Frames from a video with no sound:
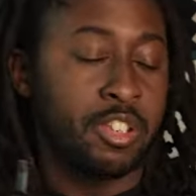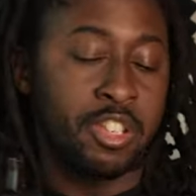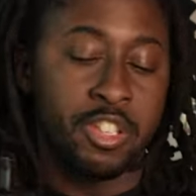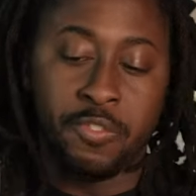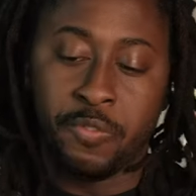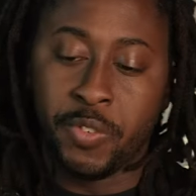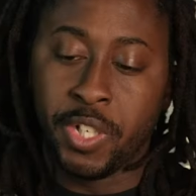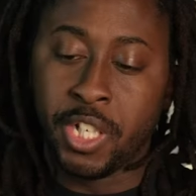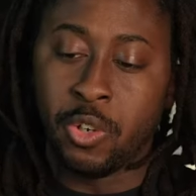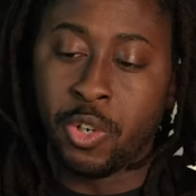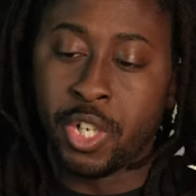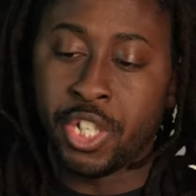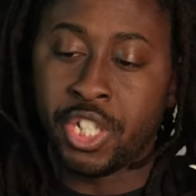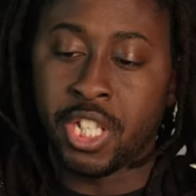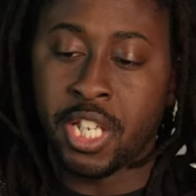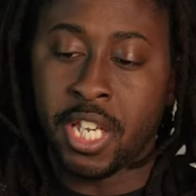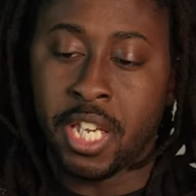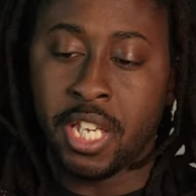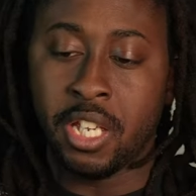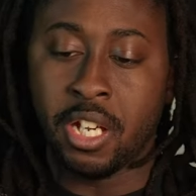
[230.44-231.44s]
You finna go get
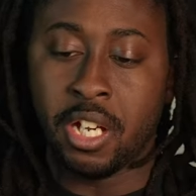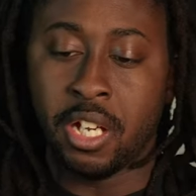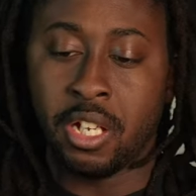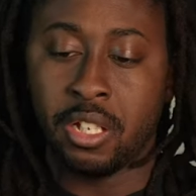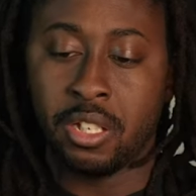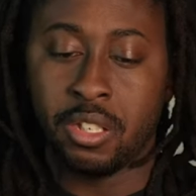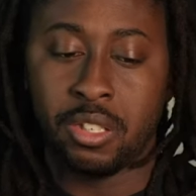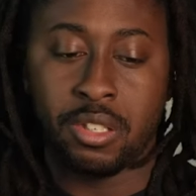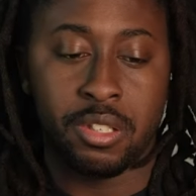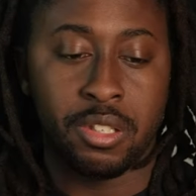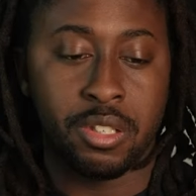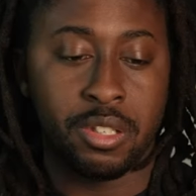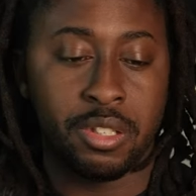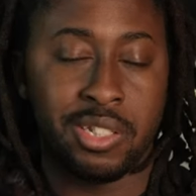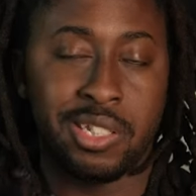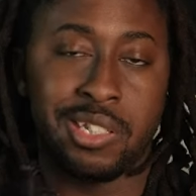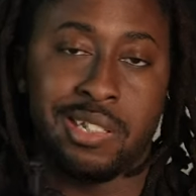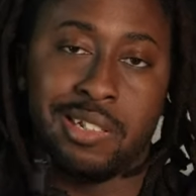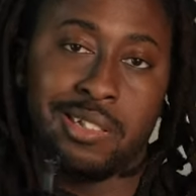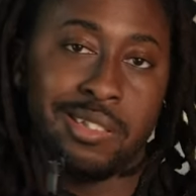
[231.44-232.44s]
your AR.
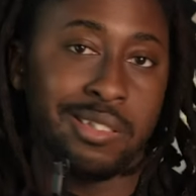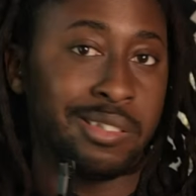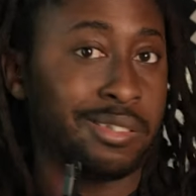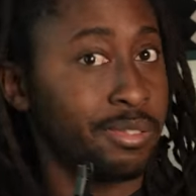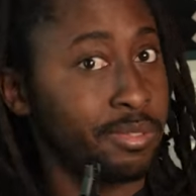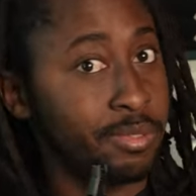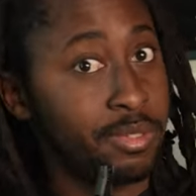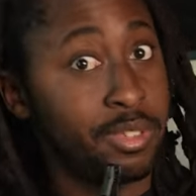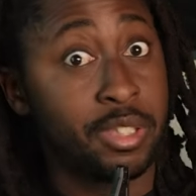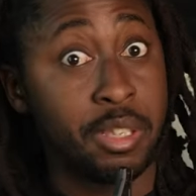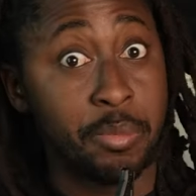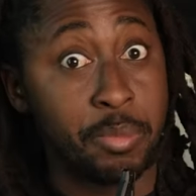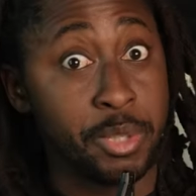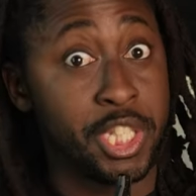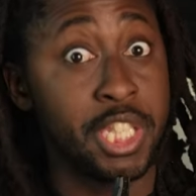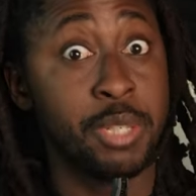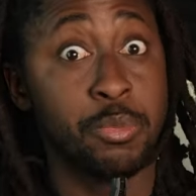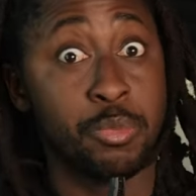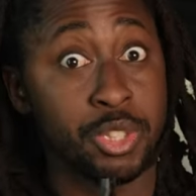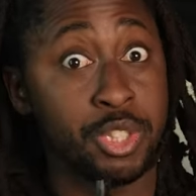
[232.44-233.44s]
The
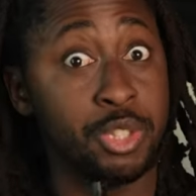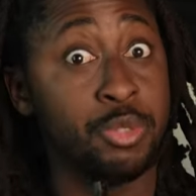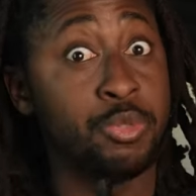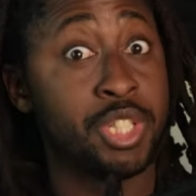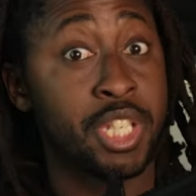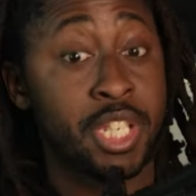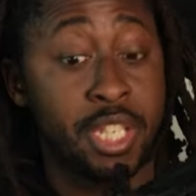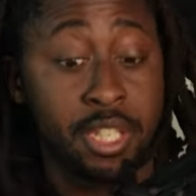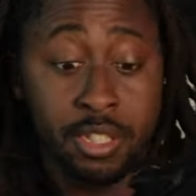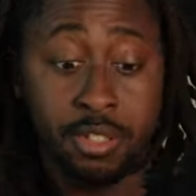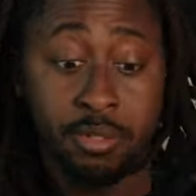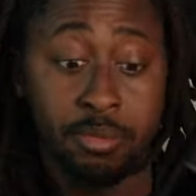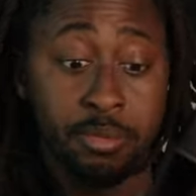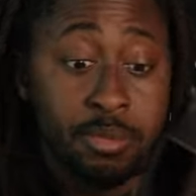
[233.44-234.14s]
cheap one do jam.